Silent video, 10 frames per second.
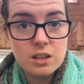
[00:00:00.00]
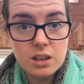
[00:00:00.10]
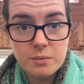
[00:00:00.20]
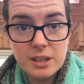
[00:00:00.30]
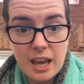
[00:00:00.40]

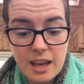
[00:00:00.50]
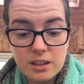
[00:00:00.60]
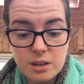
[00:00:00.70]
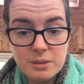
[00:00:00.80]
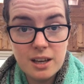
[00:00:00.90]
Come and get
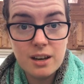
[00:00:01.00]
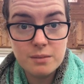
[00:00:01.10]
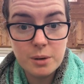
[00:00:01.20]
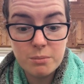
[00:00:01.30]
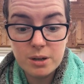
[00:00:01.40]

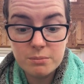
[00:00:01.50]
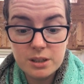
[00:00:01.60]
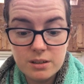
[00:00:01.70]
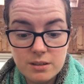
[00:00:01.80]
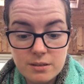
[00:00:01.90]
it, Barbara,
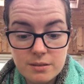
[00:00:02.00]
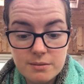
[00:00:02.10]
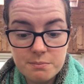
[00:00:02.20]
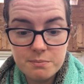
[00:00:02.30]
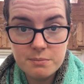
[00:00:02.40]

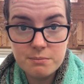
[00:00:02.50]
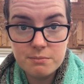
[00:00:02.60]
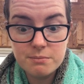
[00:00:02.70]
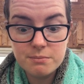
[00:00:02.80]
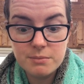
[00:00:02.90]
because
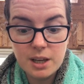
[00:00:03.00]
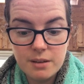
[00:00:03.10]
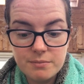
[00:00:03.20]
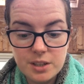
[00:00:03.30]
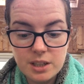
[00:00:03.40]
yeah,
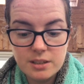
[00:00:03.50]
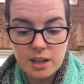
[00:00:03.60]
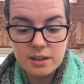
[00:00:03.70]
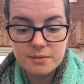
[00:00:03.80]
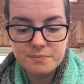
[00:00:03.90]
you need to
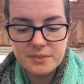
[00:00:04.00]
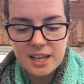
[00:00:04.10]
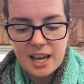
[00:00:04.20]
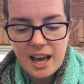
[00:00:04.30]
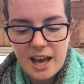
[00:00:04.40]
get it.
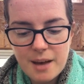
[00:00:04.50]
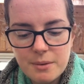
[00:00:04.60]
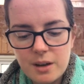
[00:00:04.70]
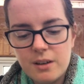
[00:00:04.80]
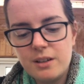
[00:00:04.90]

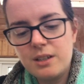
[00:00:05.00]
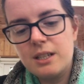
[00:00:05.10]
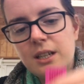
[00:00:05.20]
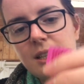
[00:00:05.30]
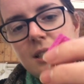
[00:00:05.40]
Oh,
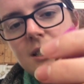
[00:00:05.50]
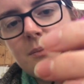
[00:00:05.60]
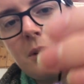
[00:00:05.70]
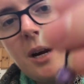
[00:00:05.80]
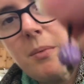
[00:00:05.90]
just look at this
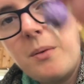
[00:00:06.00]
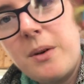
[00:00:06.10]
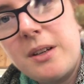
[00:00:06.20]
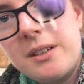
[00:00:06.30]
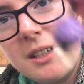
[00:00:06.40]
purple
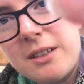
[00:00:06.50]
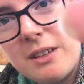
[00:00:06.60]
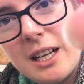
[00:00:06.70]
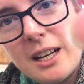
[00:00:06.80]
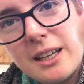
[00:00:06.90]
one. I
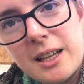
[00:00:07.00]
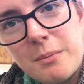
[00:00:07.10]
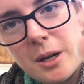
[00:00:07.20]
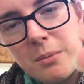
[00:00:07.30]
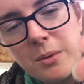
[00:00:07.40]
really like that
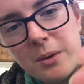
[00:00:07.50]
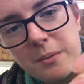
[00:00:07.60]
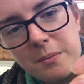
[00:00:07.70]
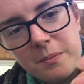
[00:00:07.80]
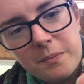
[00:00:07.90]
purple
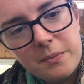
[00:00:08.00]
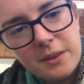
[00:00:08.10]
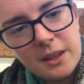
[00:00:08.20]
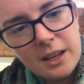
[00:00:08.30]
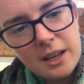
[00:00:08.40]
one.
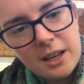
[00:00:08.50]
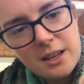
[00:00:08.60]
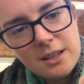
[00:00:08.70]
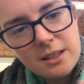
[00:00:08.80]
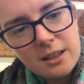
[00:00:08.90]

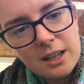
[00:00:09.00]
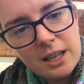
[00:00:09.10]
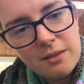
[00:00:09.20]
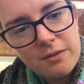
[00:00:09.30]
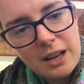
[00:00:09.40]
She's got
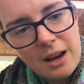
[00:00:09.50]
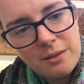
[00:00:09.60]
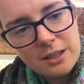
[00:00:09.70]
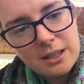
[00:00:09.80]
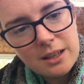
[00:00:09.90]
little
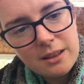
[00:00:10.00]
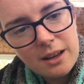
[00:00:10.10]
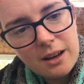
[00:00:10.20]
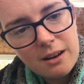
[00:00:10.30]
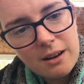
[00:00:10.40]
flowers in
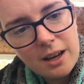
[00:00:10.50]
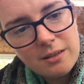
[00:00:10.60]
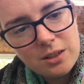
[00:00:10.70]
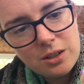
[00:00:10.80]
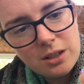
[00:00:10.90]
there. How
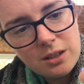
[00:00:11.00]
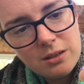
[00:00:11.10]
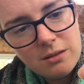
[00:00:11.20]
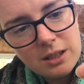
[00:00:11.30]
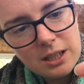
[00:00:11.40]
did she
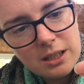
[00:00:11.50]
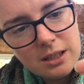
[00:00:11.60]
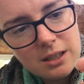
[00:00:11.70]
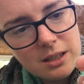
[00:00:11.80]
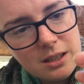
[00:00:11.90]
do
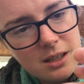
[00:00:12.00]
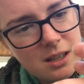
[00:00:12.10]
it?